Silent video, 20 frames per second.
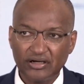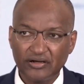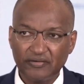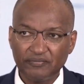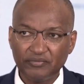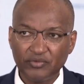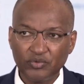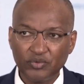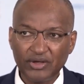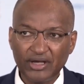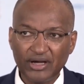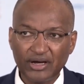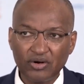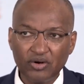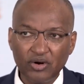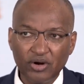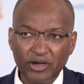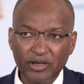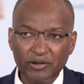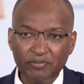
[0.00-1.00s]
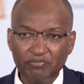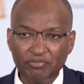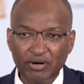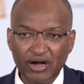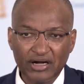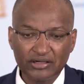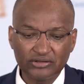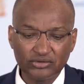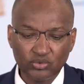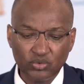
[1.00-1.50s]
we are going
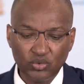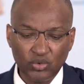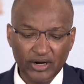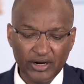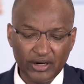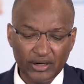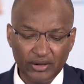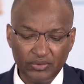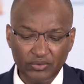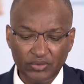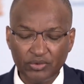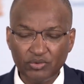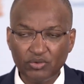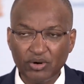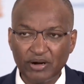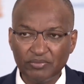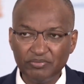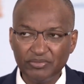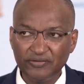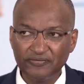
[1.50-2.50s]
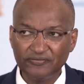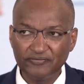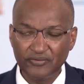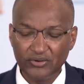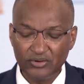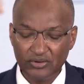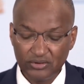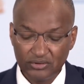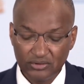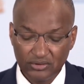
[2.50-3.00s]
back to where we were
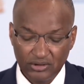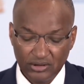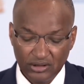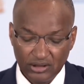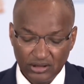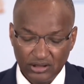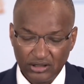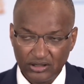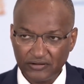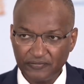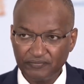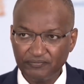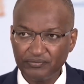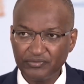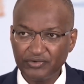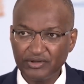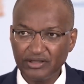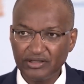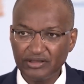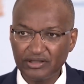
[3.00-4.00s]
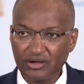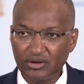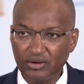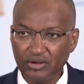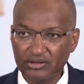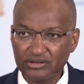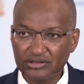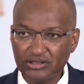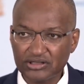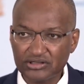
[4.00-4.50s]
before. In the
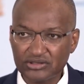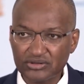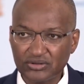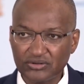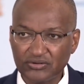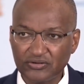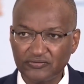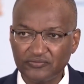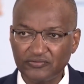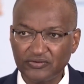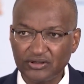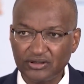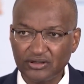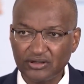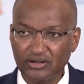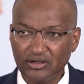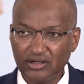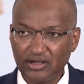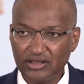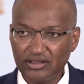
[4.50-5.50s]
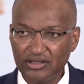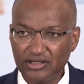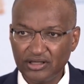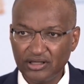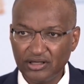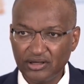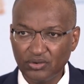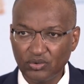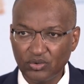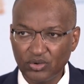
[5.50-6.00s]
context of
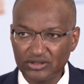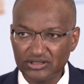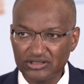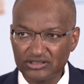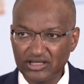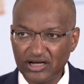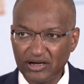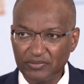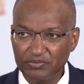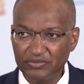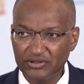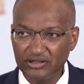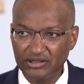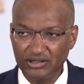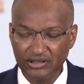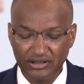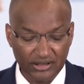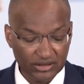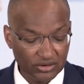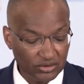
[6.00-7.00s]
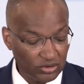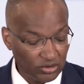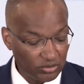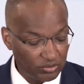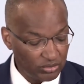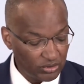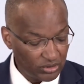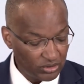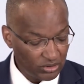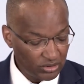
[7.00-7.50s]
what is happening in the
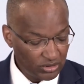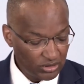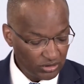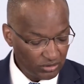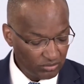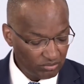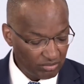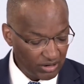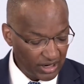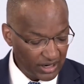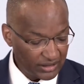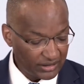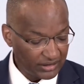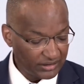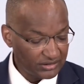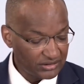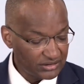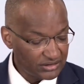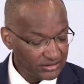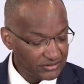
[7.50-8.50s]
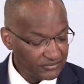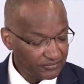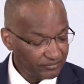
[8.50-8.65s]
global markets.